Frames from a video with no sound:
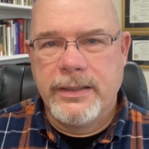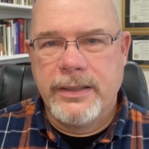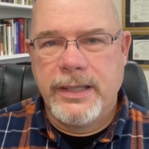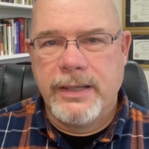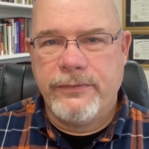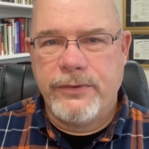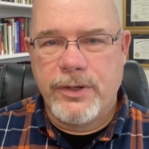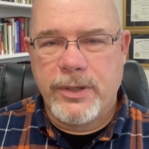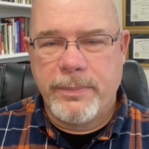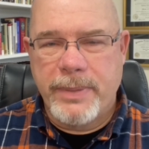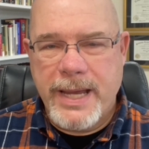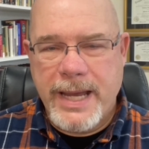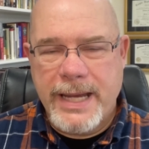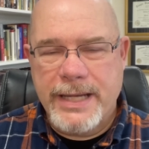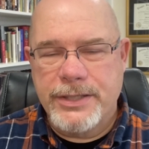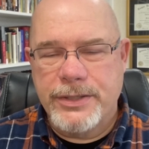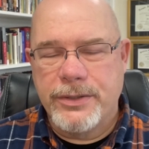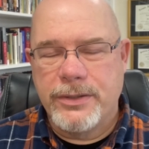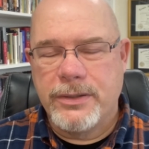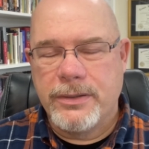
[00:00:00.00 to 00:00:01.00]
If you're a
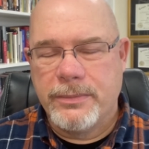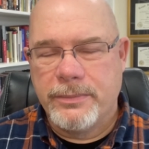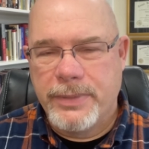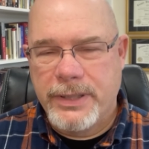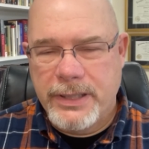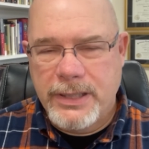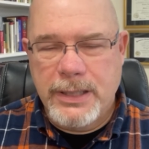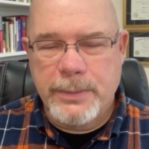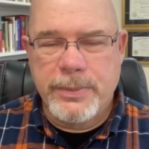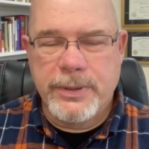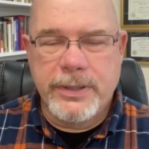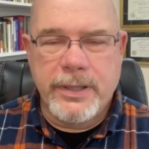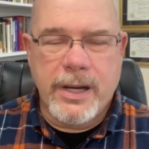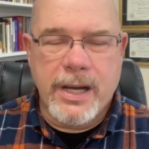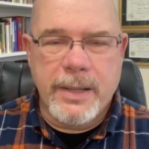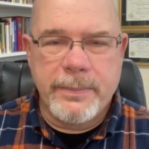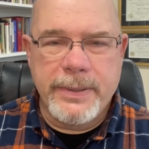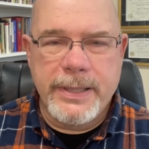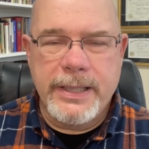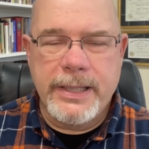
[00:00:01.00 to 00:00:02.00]
pastor, pick up a
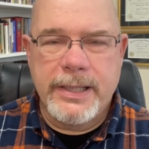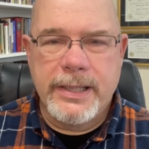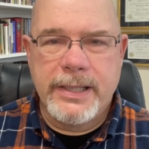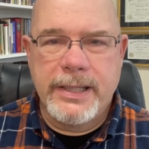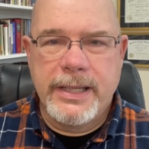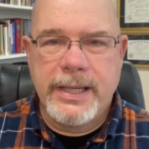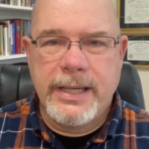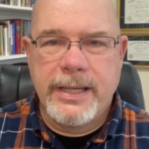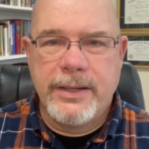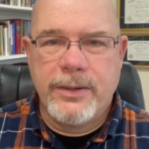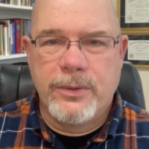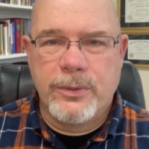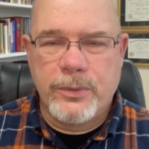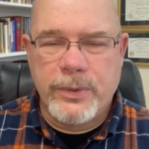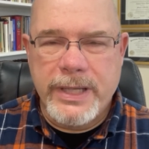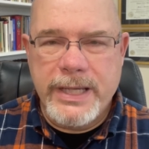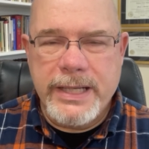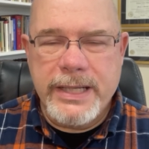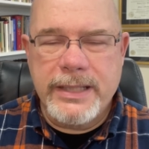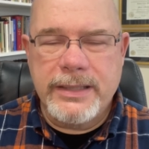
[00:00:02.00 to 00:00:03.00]
copy,
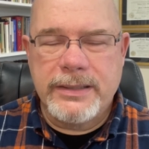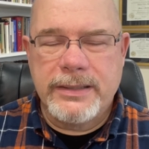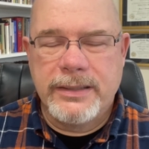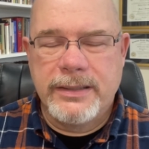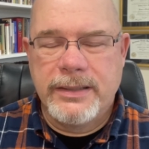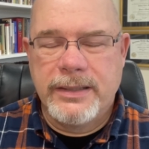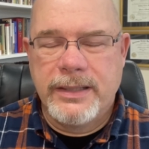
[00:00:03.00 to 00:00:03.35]
read it,